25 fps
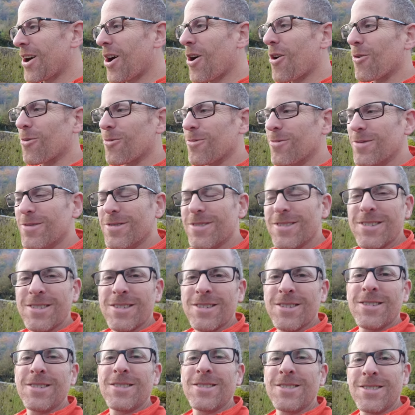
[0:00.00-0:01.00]
oh,
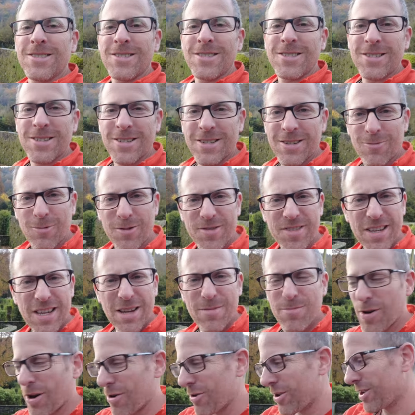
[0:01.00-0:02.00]
wasn't he a
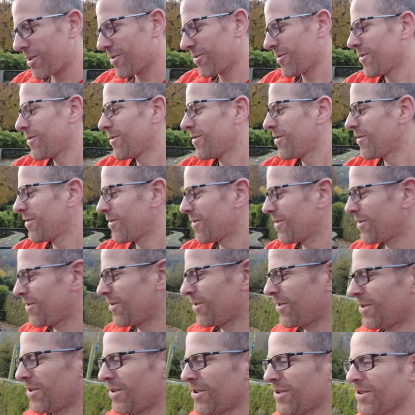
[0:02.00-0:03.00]
poet?
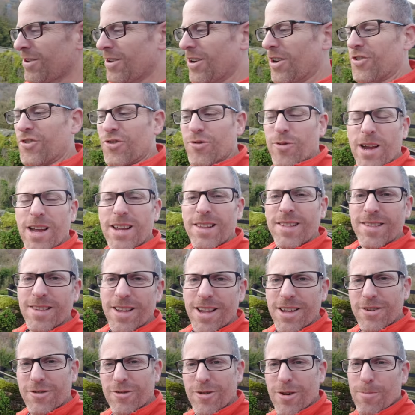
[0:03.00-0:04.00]
A
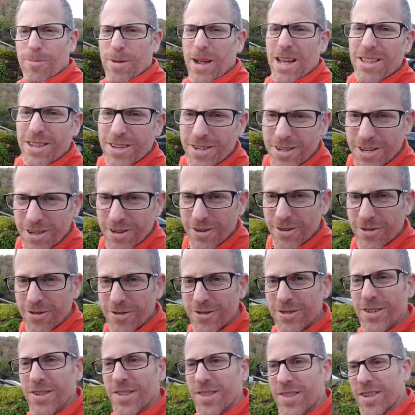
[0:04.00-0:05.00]
translator, a balladeer,
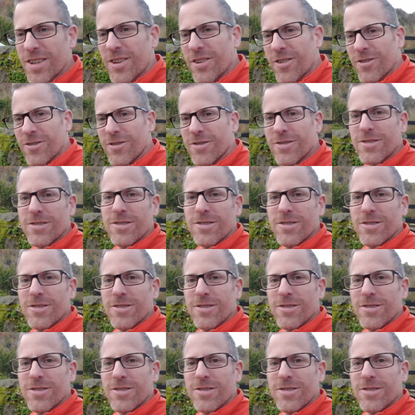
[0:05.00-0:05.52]
a singer?